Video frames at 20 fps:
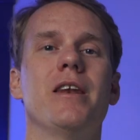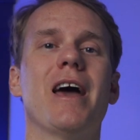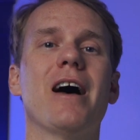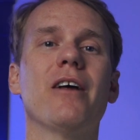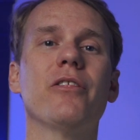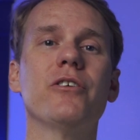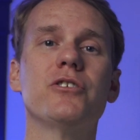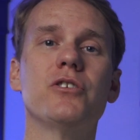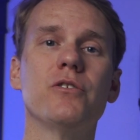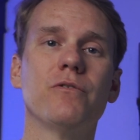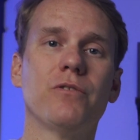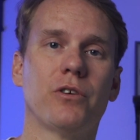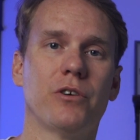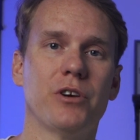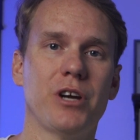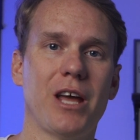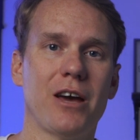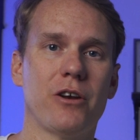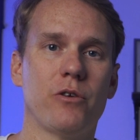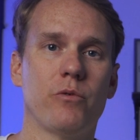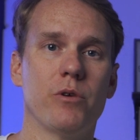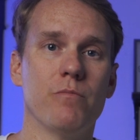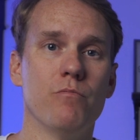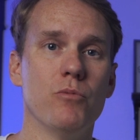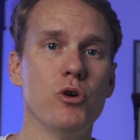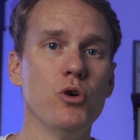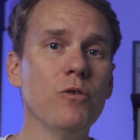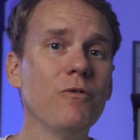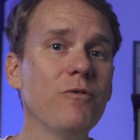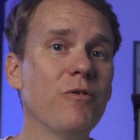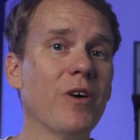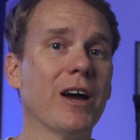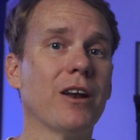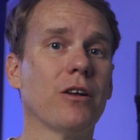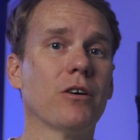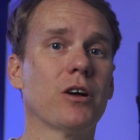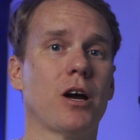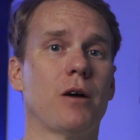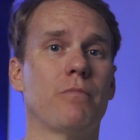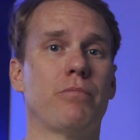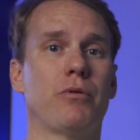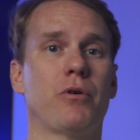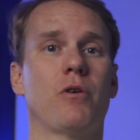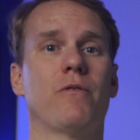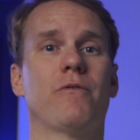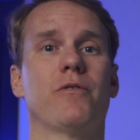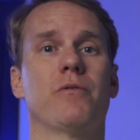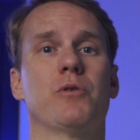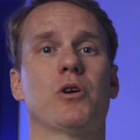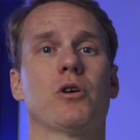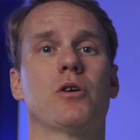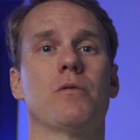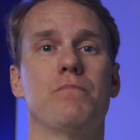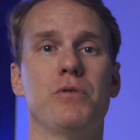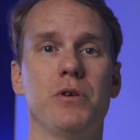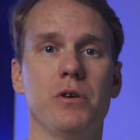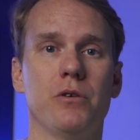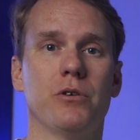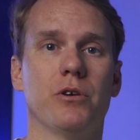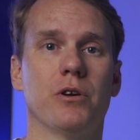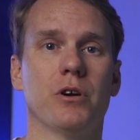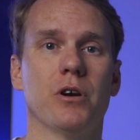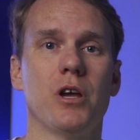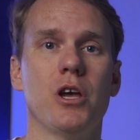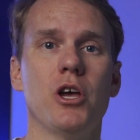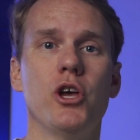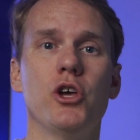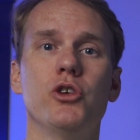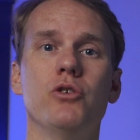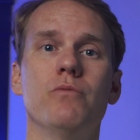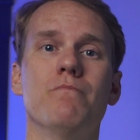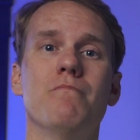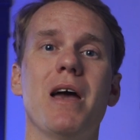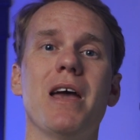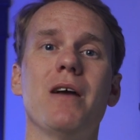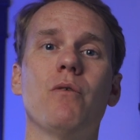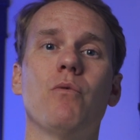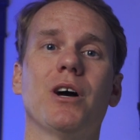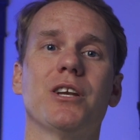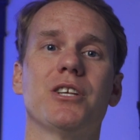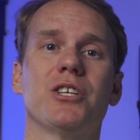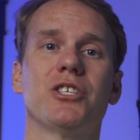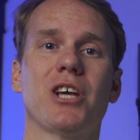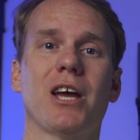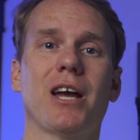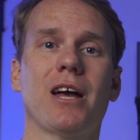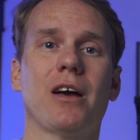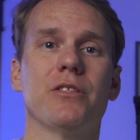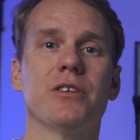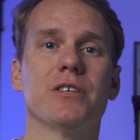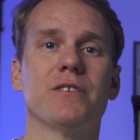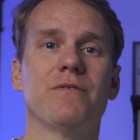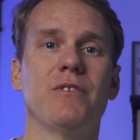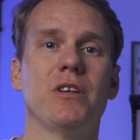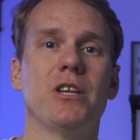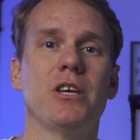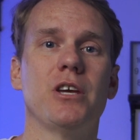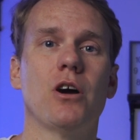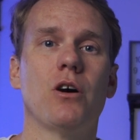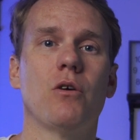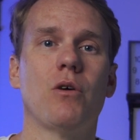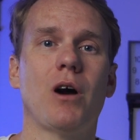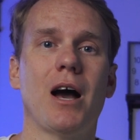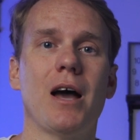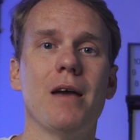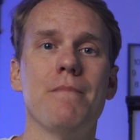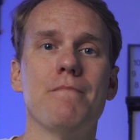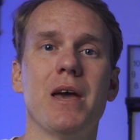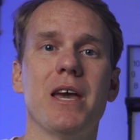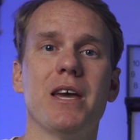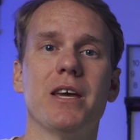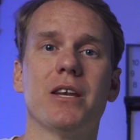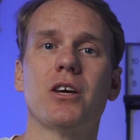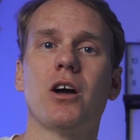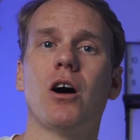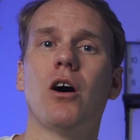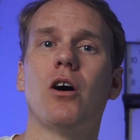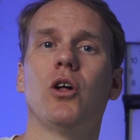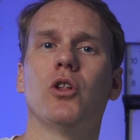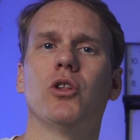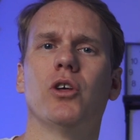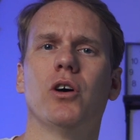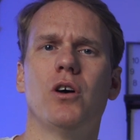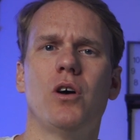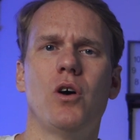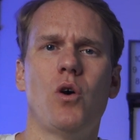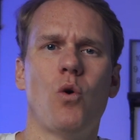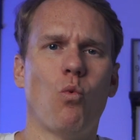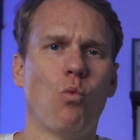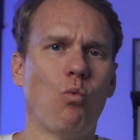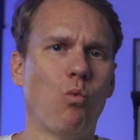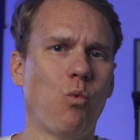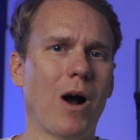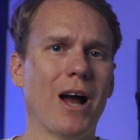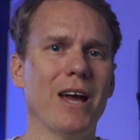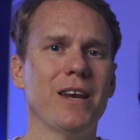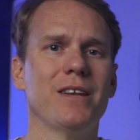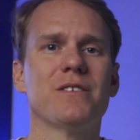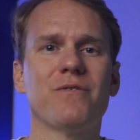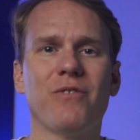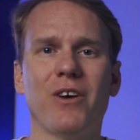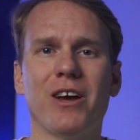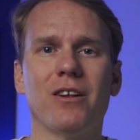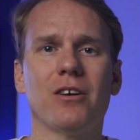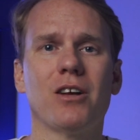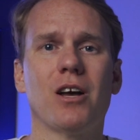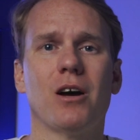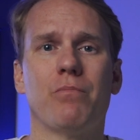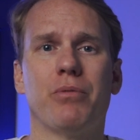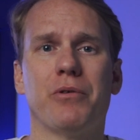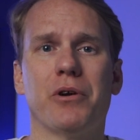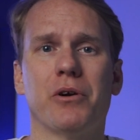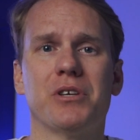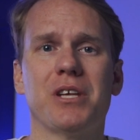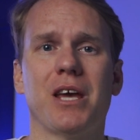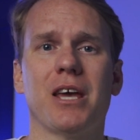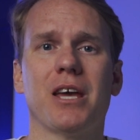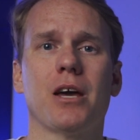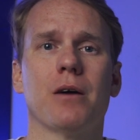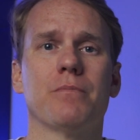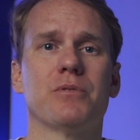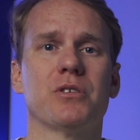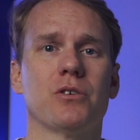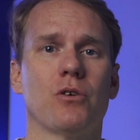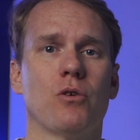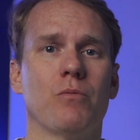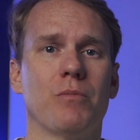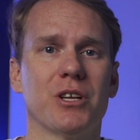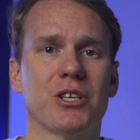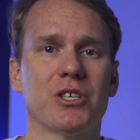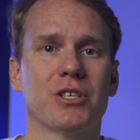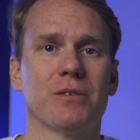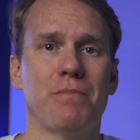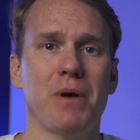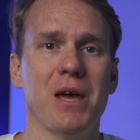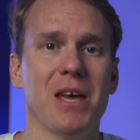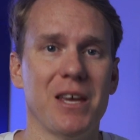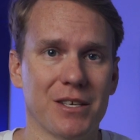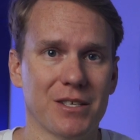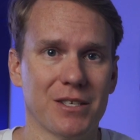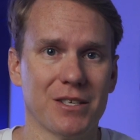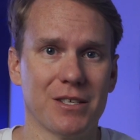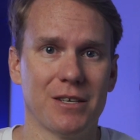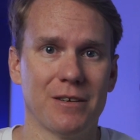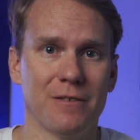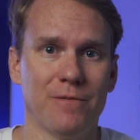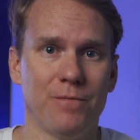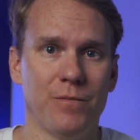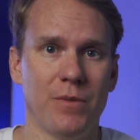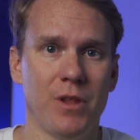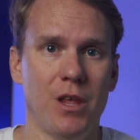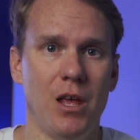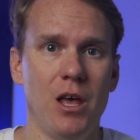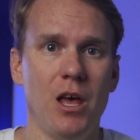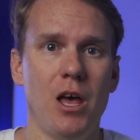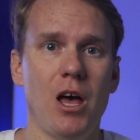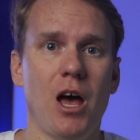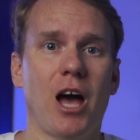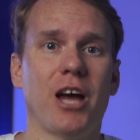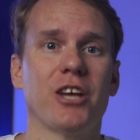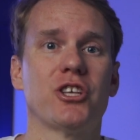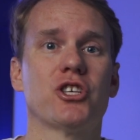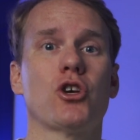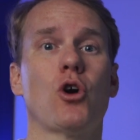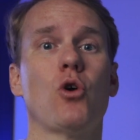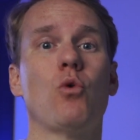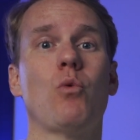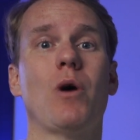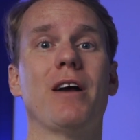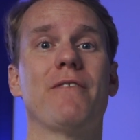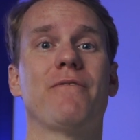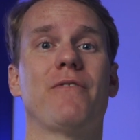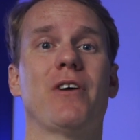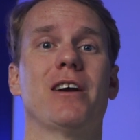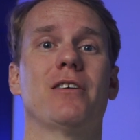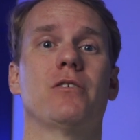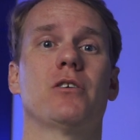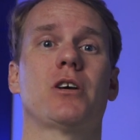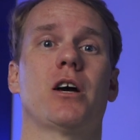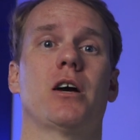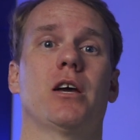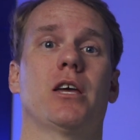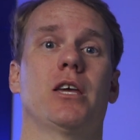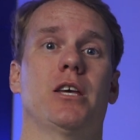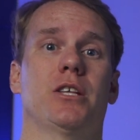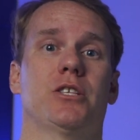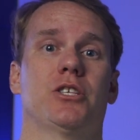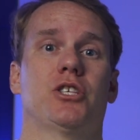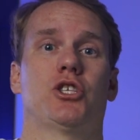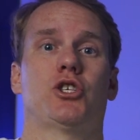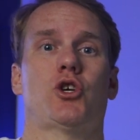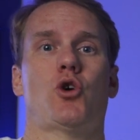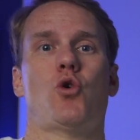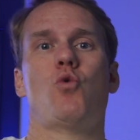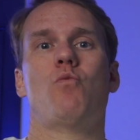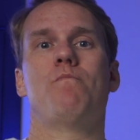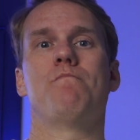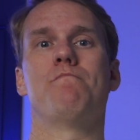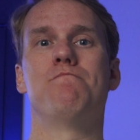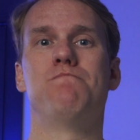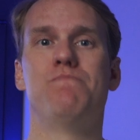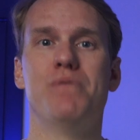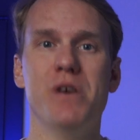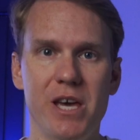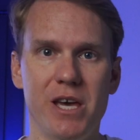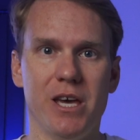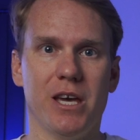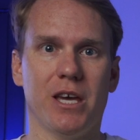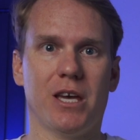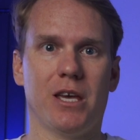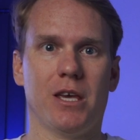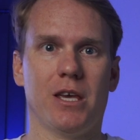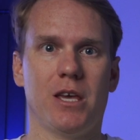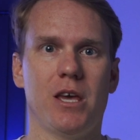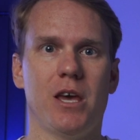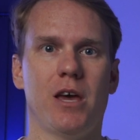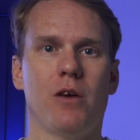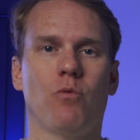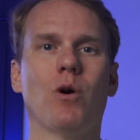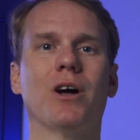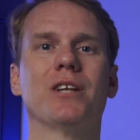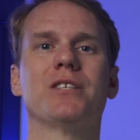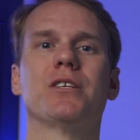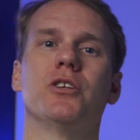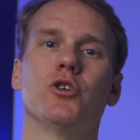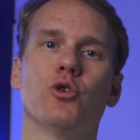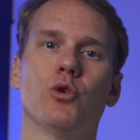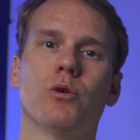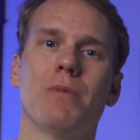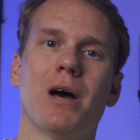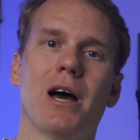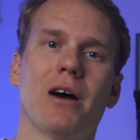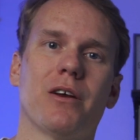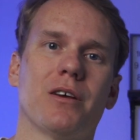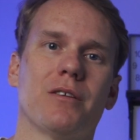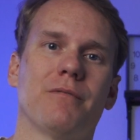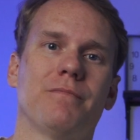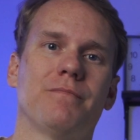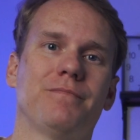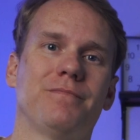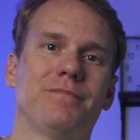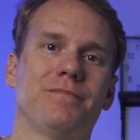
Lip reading: Now that you've learned how to remove Final Cut Pro from your computer, you may want to check out this video I made called Why Does Final Cut Pro Take Up So Much Space? I show why Final Cut gets so big and what to do about it.